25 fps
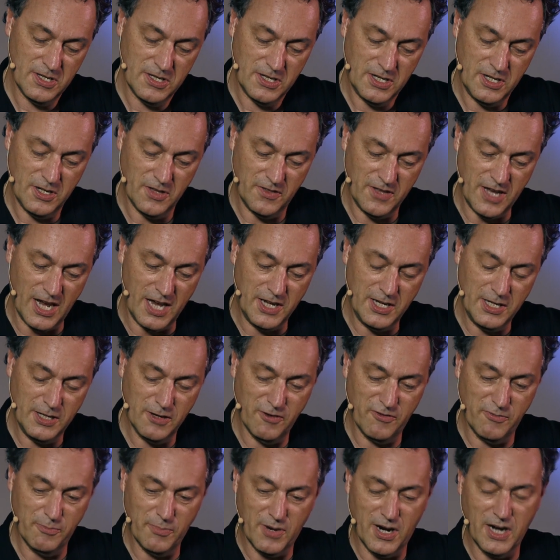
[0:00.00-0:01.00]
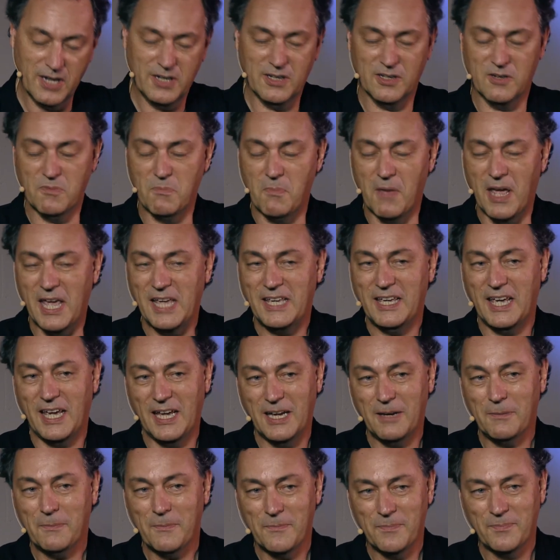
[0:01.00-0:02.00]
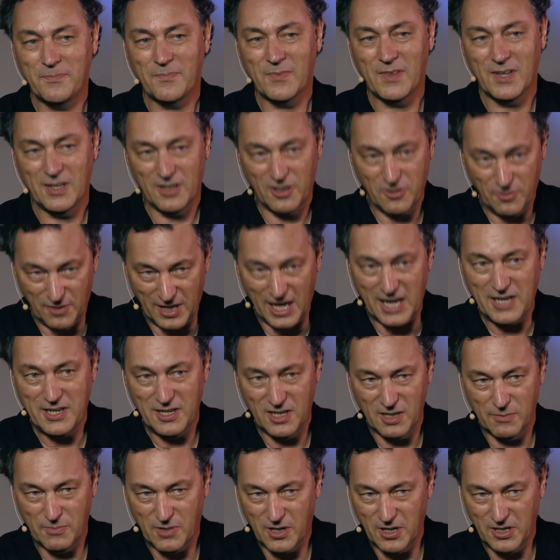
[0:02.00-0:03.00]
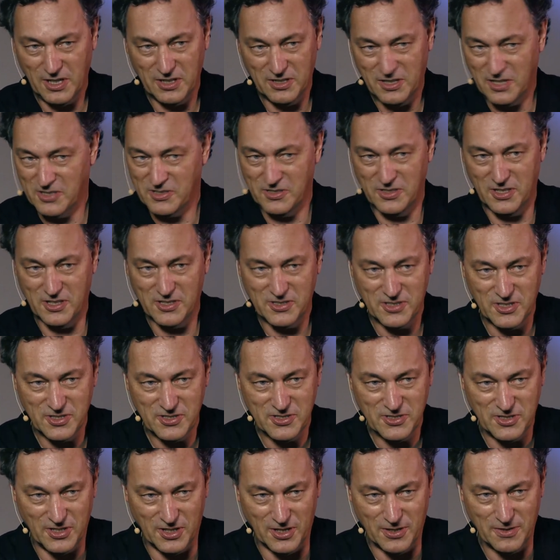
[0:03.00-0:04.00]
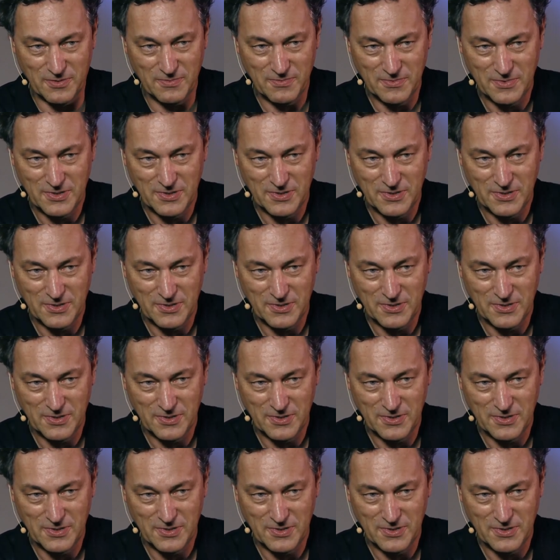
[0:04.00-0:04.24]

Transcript: you know, the idea of market making, creating a market doesn't exist here.